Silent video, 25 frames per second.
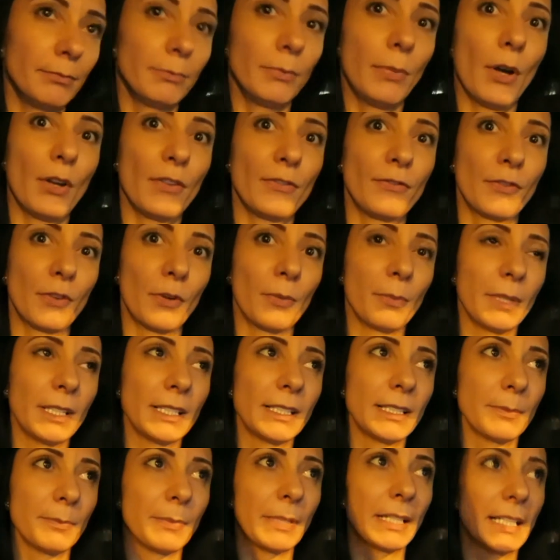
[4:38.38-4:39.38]
bought from
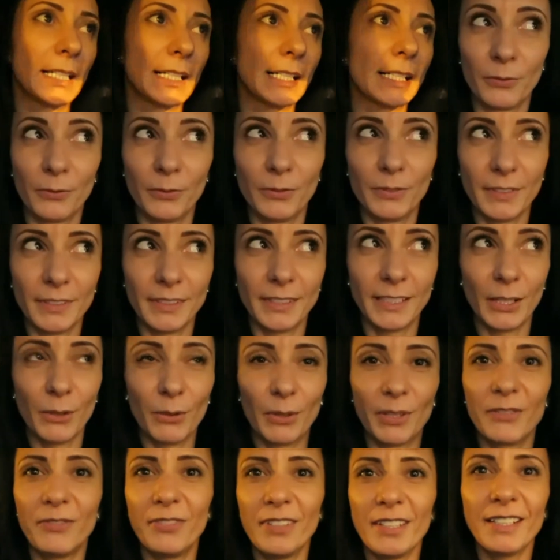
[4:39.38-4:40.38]
it because they
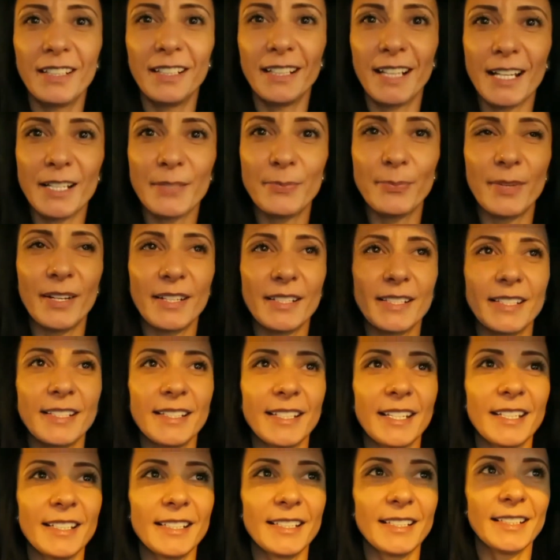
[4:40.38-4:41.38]
were very nice
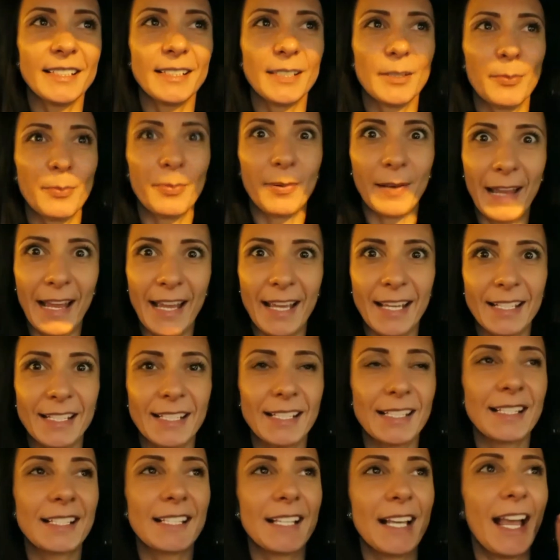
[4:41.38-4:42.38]
presented, the
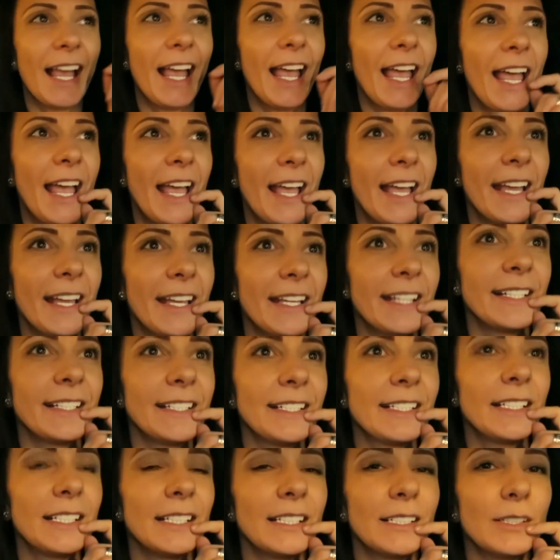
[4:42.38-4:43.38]
plants,
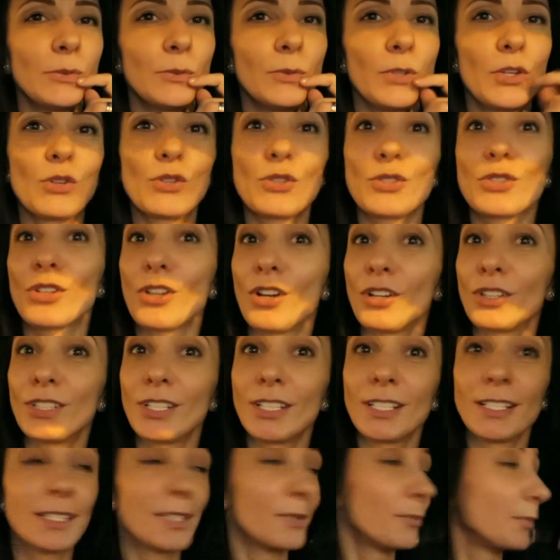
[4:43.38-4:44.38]
and we also got
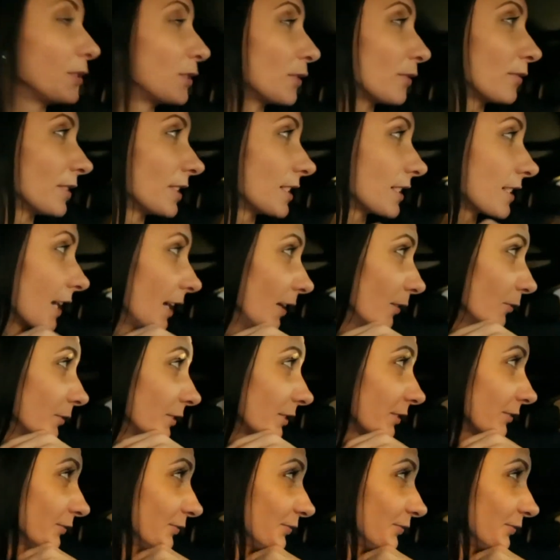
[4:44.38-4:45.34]
a little bit of discount.